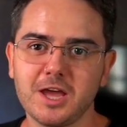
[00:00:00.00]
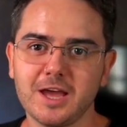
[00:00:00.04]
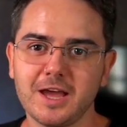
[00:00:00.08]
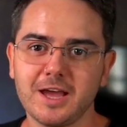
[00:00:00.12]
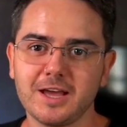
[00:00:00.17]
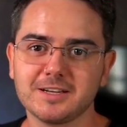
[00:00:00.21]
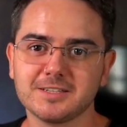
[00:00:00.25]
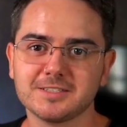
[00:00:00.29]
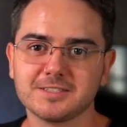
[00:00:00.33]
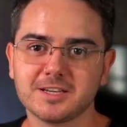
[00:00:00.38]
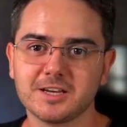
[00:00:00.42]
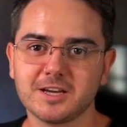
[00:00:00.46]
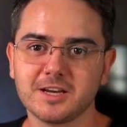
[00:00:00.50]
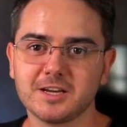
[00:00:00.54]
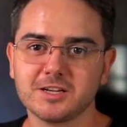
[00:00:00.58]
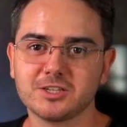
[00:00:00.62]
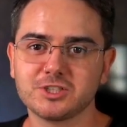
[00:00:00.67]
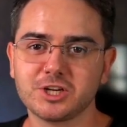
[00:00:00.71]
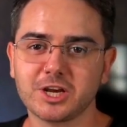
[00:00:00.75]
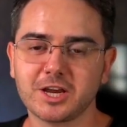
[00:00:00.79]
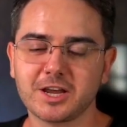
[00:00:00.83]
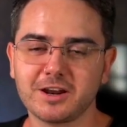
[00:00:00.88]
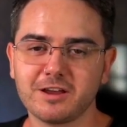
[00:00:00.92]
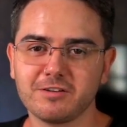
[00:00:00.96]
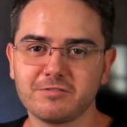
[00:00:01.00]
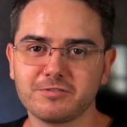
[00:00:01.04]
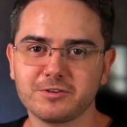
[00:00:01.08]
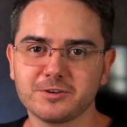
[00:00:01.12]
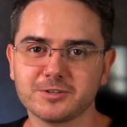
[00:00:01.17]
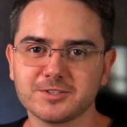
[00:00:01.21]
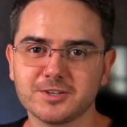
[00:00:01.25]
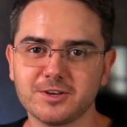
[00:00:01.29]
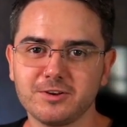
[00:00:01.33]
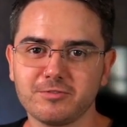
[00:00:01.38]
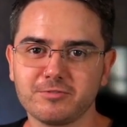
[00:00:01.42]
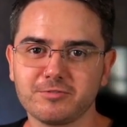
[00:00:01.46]
and uh, check it out for
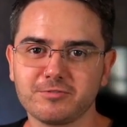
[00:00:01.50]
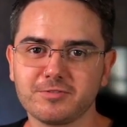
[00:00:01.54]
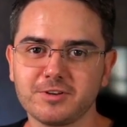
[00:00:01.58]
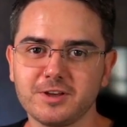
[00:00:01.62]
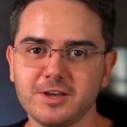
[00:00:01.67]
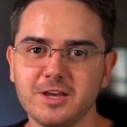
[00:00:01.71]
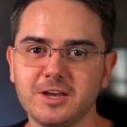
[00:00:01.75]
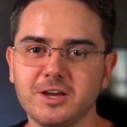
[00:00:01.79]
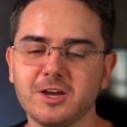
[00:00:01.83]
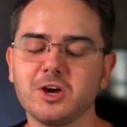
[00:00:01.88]
yourself.